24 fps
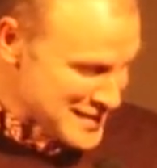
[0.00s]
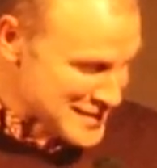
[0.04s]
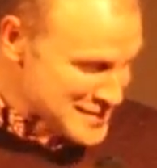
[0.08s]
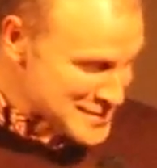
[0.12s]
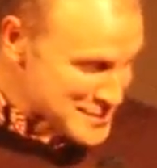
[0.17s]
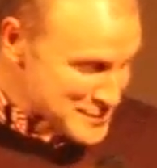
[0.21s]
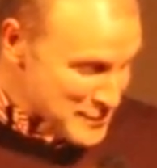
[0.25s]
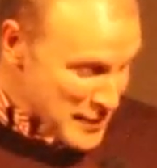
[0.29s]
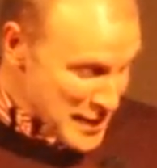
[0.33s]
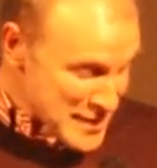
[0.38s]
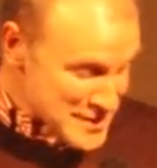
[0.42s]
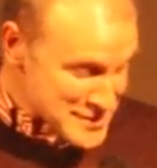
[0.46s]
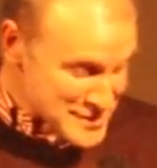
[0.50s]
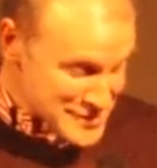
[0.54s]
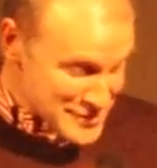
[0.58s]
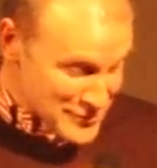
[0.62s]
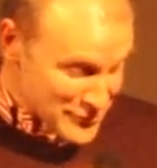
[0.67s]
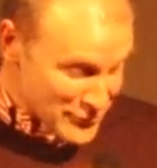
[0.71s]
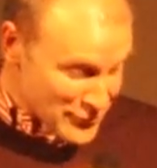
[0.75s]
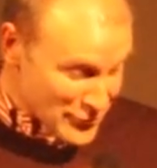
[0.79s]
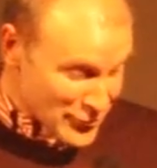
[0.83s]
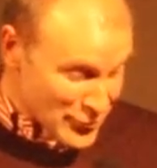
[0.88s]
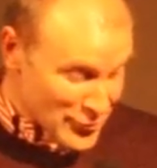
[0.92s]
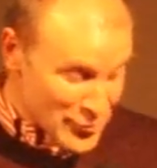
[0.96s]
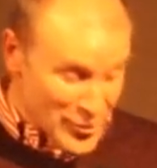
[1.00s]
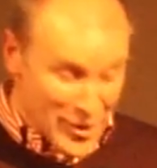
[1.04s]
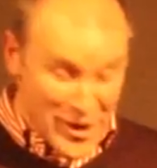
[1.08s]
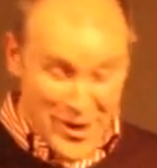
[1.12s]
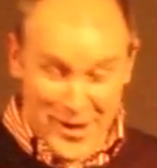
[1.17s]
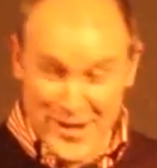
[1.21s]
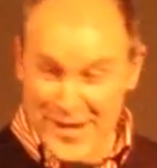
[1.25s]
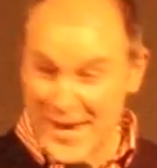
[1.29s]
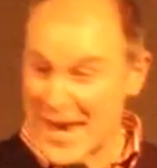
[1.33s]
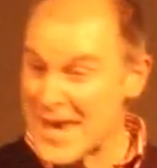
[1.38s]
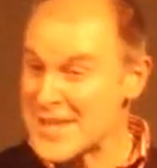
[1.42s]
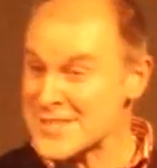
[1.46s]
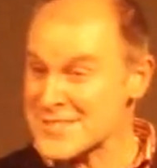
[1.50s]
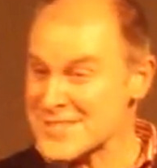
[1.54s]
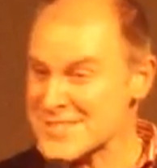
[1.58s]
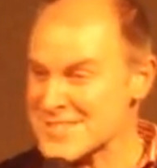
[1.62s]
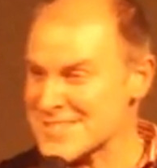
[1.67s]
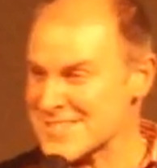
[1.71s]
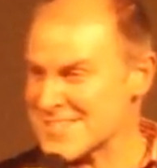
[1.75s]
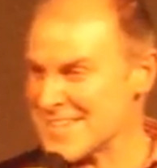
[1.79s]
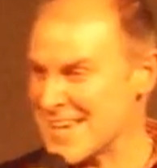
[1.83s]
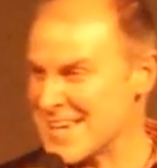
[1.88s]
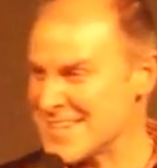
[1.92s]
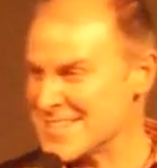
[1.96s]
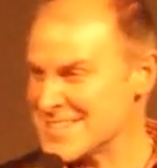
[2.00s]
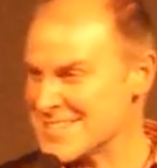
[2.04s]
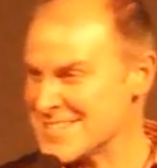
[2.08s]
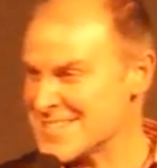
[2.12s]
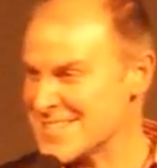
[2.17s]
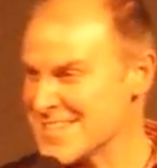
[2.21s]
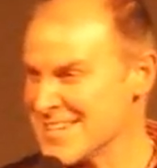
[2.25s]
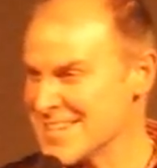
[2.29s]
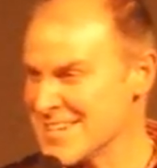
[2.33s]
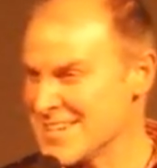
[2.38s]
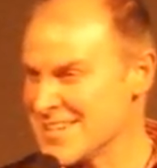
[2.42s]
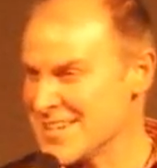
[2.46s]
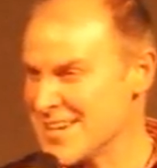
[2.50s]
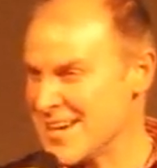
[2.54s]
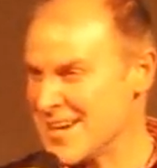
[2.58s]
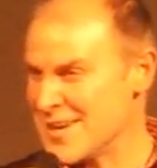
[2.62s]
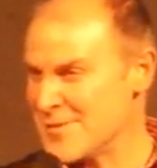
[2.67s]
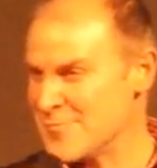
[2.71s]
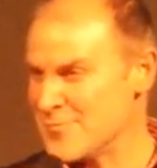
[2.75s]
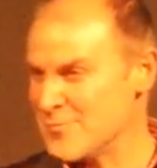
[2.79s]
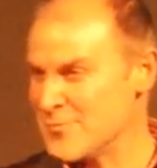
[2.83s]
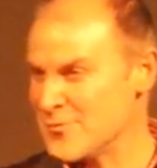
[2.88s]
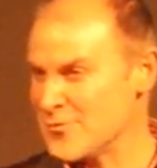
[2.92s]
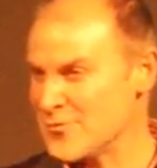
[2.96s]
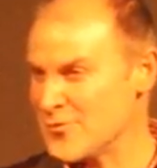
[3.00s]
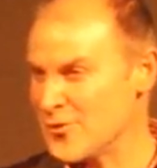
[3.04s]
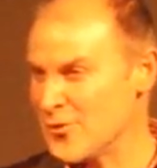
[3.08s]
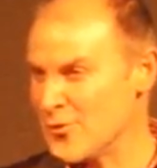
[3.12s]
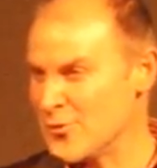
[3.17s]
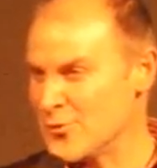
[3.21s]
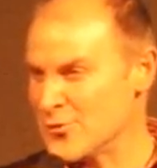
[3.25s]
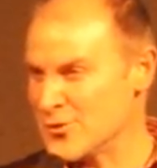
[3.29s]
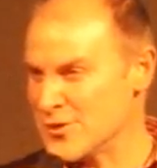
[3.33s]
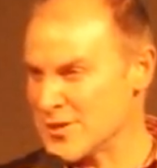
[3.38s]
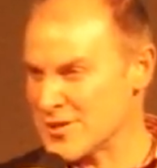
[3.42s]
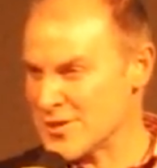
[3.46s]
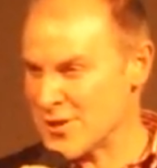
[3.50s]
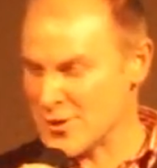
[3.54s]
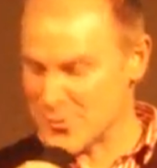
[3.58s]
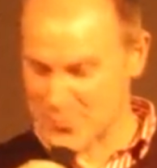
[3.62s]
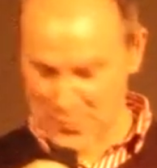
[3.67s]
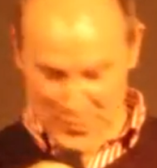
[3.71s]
space for our guests and um, for all that God